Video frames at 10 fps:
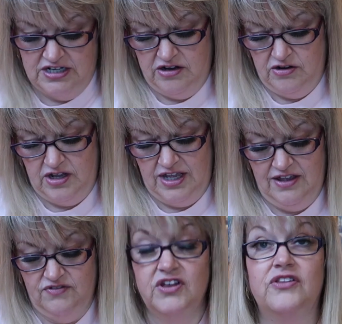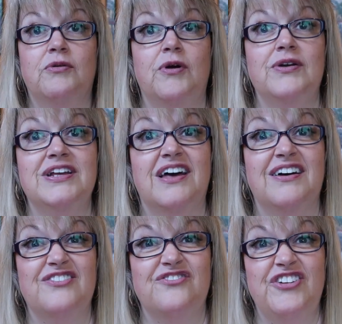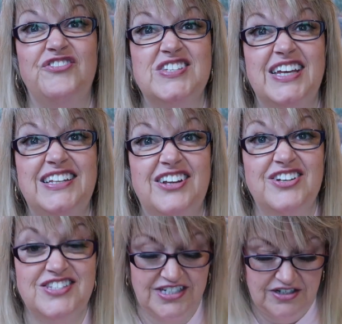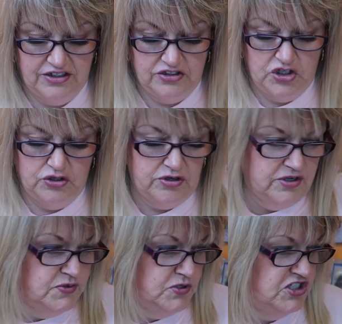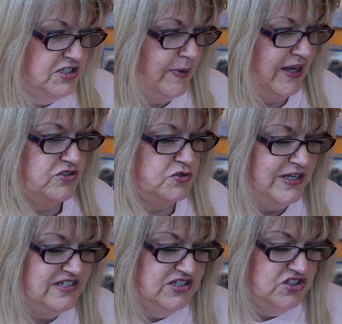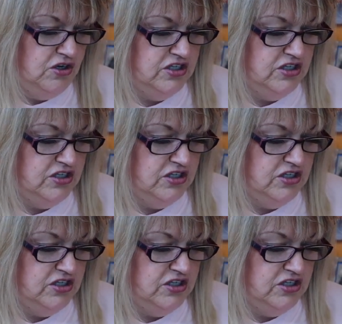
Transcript: and even though they're only like €15.99, which is about $20,